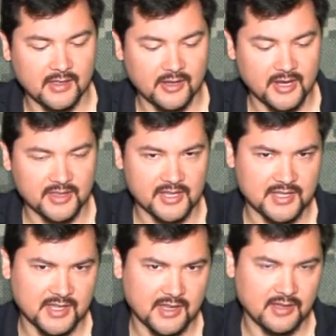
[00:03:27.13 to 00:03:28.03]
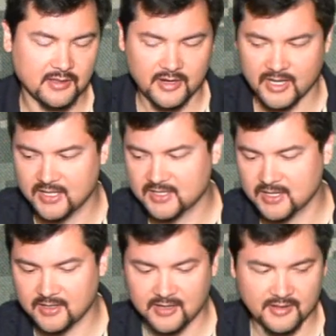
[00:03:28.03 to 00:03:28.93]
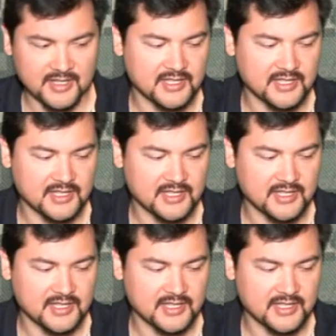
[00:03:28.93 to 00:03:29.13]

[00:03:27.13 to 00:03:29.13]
They look at this and they look at it, it's like, you know,